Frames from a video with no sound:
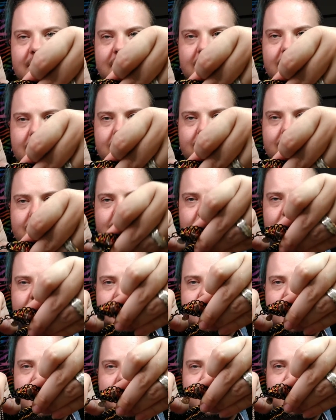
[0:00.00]
you know,
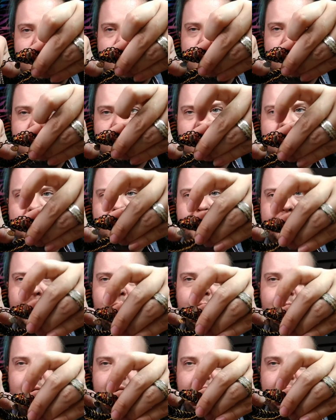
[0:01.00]
it's hidden a little bit